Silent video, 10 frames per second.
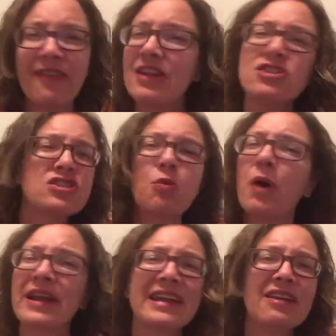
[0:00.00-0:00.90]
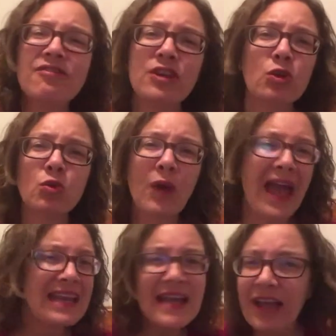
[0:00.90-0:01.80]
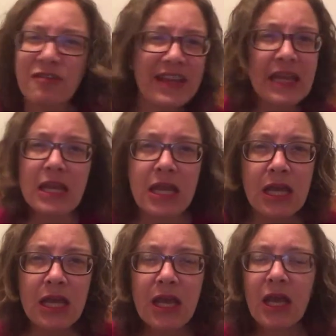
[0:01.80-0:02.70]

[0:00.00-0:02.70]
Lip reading: and they just don't want to give you any kind of in.